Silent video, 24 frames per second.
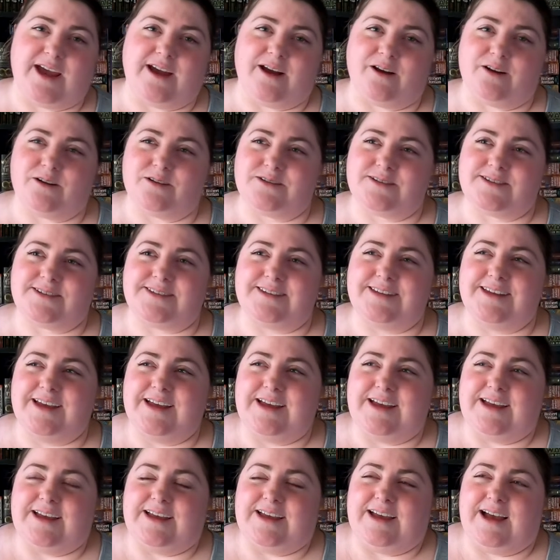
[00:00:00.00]
House,
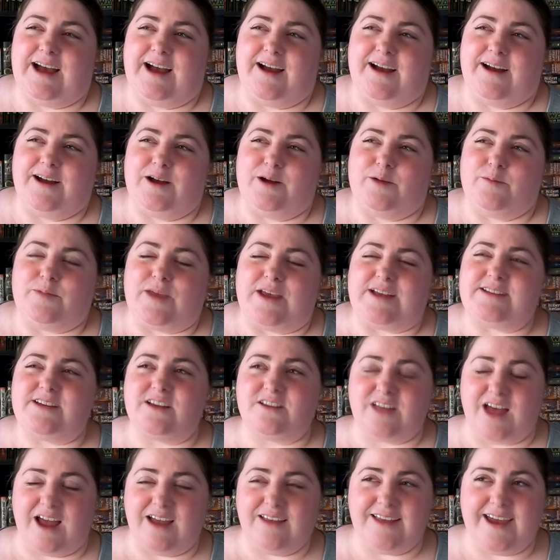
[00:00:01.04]
um, it's a
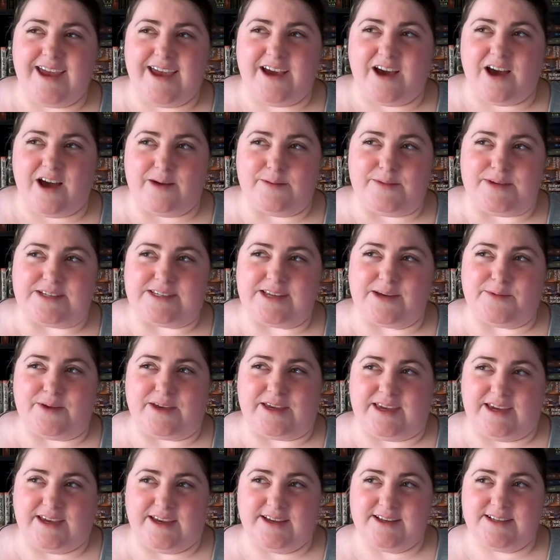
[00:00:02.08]
lot like Kami-sama
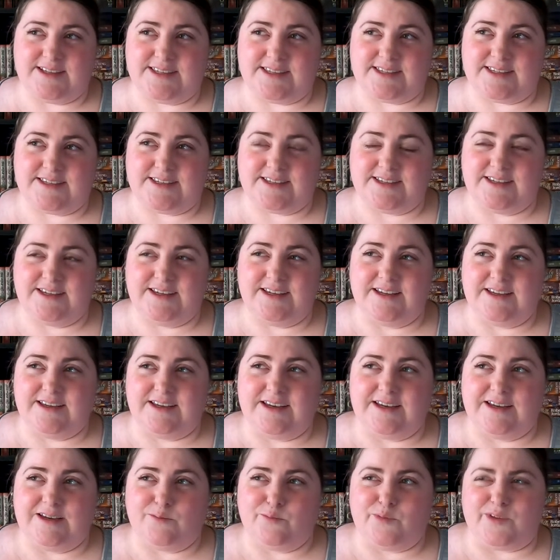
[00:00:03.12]
Kiss,
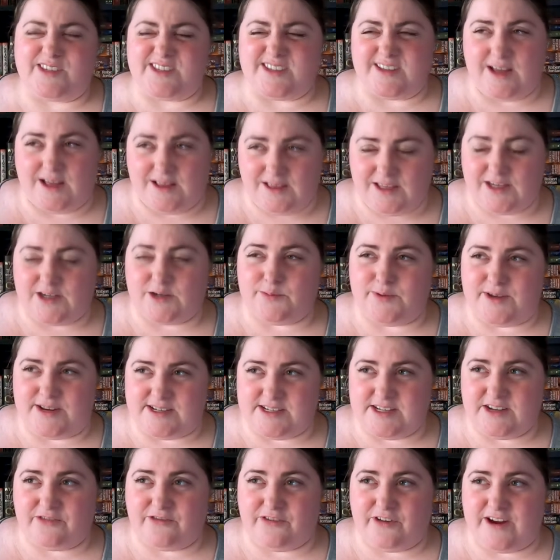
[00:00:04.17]
but it's a little bit
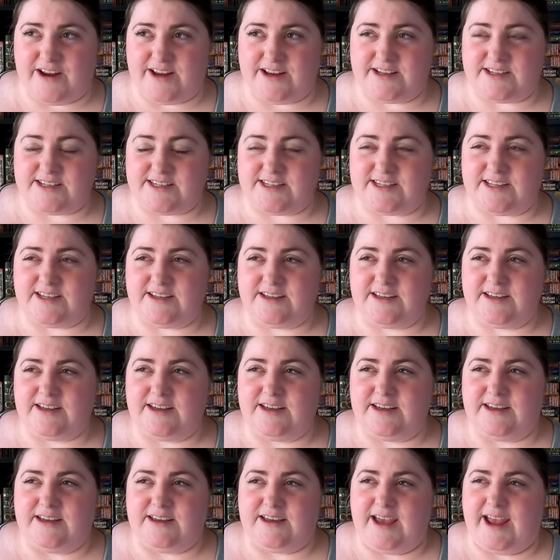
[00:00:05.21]
different,
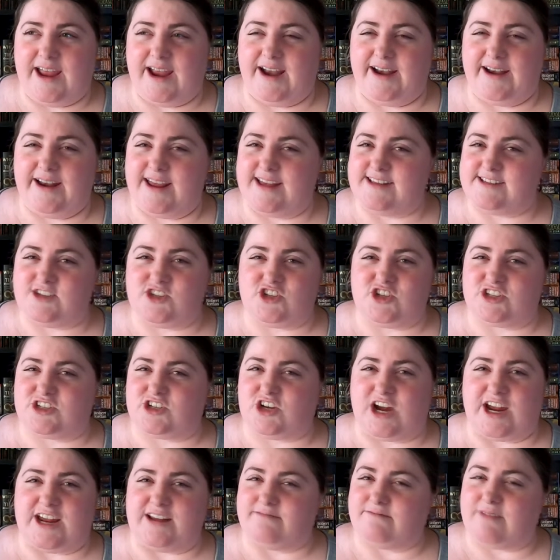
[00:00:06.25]
and it's just
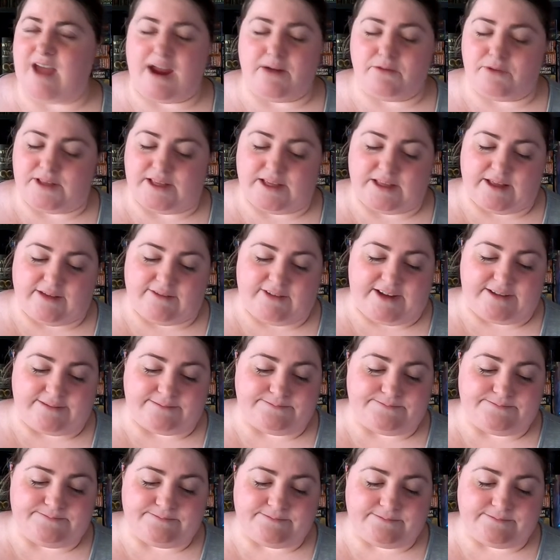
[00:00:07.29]
great. I really love it.